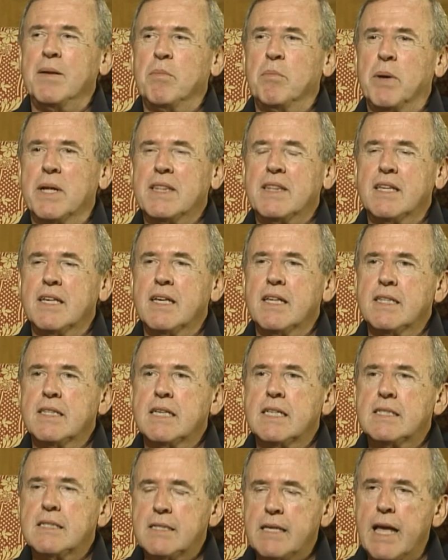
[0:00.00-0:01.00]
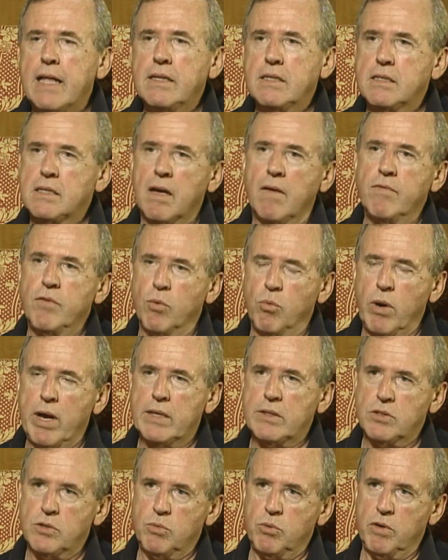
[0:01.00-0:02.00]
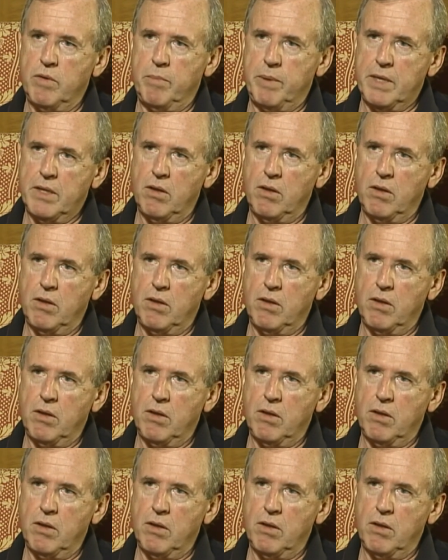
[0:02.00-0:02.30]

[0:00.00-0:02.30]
but, the, the sense of the West would have been